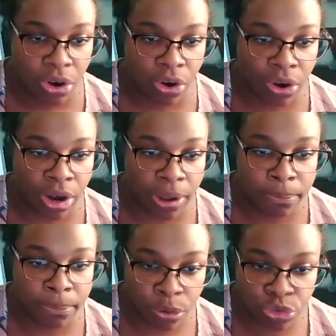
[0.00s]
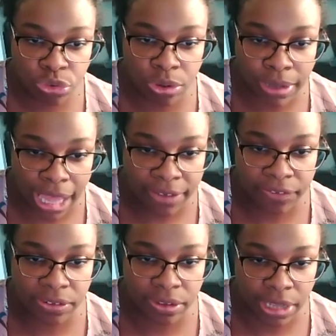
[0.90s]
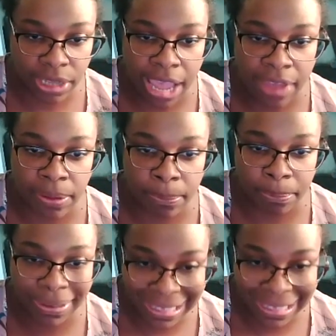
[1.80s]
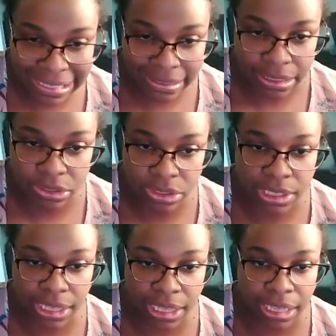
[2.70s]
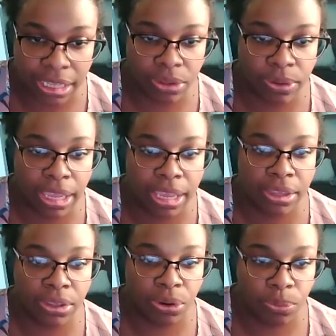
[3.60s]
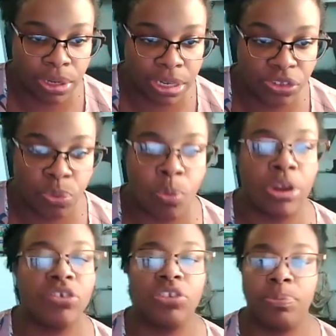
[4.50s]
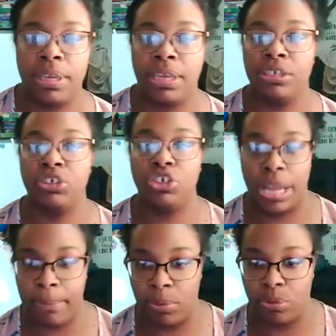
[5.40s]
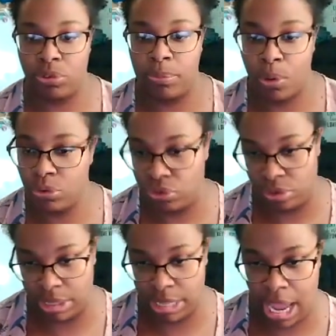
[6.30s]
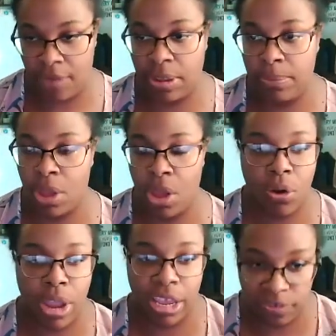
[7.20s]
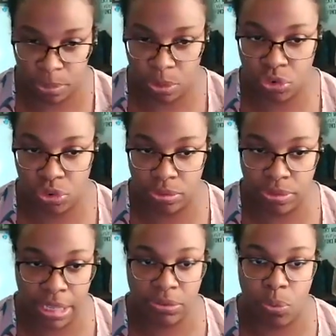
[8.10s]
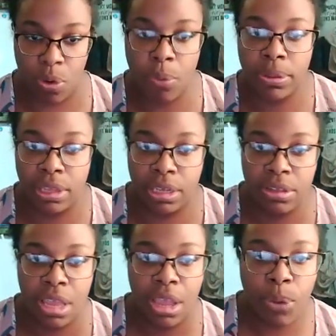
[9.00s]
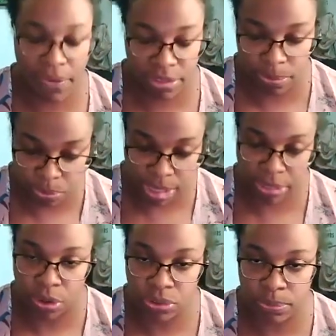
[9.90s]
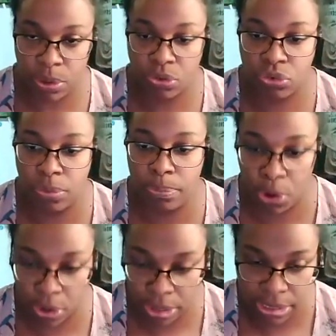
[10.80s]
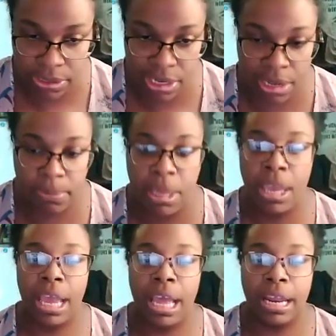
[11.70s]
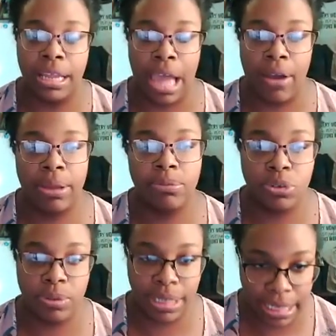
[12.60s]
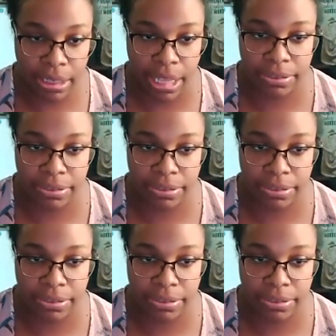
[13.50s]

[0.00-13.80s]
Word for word: her emotional life is alive and pleasing to the king you can't you know he doesn't want us to be in shambles emotionally having all kind of emotional things wrong with us we have to bring those emotional burdens to him and allow him to heal